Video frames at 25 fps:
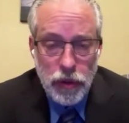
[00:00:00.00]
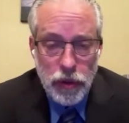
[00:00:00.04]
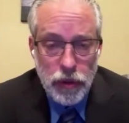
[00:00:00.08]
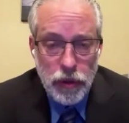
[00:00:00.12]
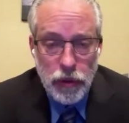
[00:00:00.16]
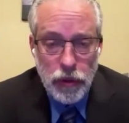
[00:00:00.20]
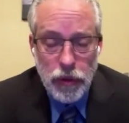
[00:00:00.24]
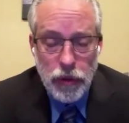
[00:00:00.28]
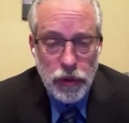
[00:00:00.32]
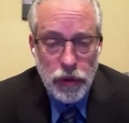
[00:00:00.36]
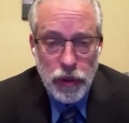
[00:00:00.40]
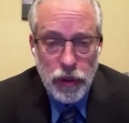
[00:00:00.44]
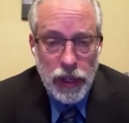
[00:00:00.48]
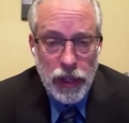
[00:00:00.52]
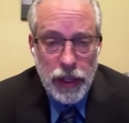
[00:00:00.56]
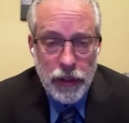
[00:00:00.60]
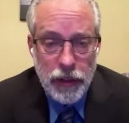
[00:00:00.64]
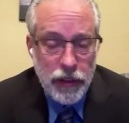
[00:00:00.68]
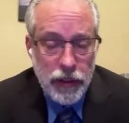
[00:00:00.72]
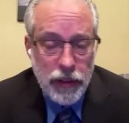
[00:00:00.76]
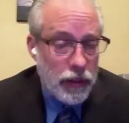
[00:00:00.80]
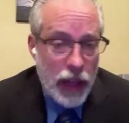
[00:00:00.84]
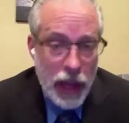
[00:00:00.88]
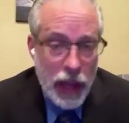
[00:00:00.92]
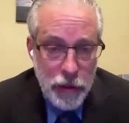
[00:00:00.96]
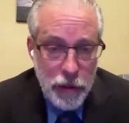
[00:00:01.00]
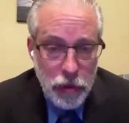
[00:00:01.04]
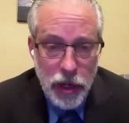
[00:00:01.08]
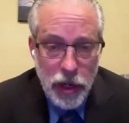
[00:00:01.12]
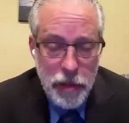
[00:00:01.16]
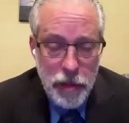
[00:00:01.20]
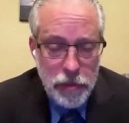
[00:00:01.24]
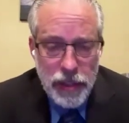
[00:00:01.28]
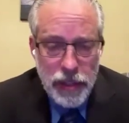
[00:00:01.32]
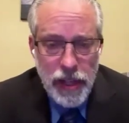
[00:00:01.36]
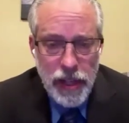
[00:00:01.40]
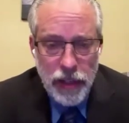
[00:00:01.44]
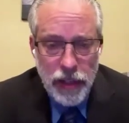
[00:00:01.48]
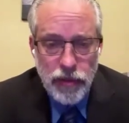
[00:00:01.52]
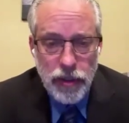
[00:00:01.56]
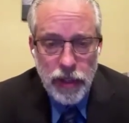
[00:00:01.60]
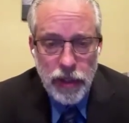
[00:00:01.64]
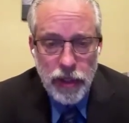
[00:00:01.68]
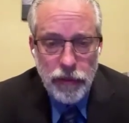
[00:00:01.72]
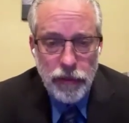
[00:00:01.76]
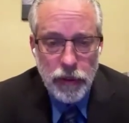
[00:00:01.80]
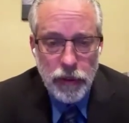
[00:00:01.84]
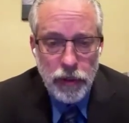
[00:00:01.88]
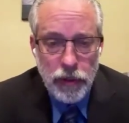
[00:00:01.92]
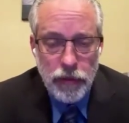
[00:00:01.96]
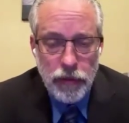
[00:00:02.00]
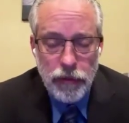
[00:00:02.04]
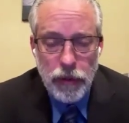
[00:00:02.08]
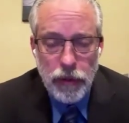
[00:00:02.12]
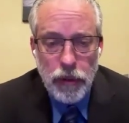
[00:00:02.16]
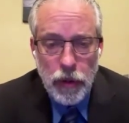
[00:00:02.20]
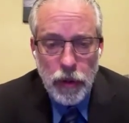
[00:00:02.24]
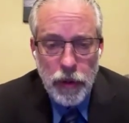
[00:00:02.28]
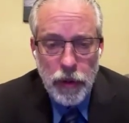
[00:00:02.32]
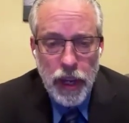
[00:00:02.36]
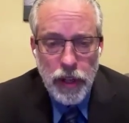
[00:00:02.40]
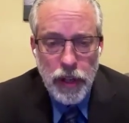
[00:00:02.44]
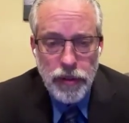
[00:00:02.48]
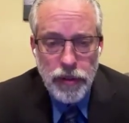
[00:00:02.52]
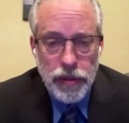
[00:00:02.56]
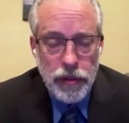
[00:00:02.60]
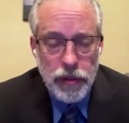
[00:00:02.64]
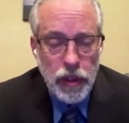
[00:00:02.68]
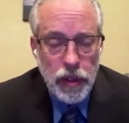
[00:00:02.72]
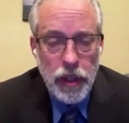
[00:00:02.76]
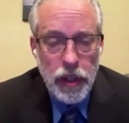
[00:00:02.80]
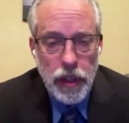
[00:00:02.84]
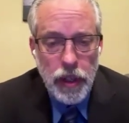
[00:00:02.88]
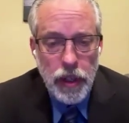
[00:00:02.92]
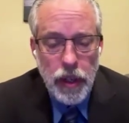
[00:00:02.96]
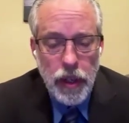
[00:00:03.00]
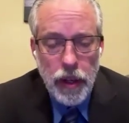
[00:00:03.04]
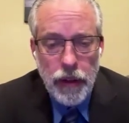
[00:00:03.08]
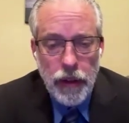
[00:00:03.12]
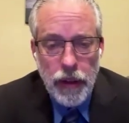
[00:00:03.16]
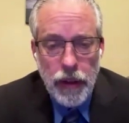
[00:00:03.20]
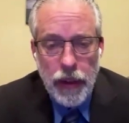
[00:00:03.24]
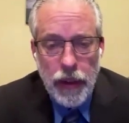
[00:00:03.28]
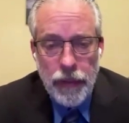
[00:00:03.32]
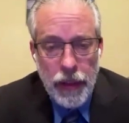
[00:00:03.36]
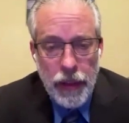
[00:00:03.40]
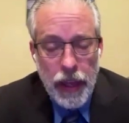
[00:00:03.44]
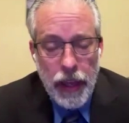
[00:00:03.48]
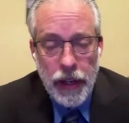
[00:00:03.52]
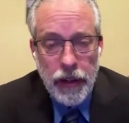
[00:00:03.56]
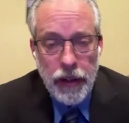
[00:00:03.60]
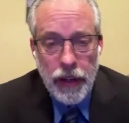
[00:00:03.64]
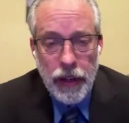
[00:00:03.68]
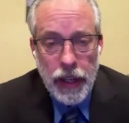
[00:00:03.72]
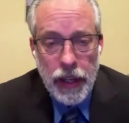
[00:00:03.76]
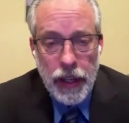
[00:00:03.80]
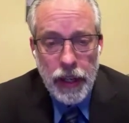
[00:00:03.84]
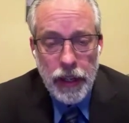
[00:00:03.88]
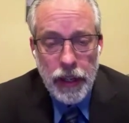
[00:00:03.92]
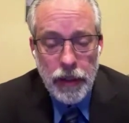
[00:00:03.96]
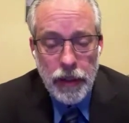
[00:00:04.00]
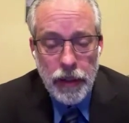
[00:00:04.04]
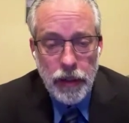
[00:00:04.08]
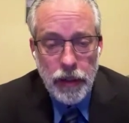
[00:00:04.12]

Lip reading: or the library potentially for location. And then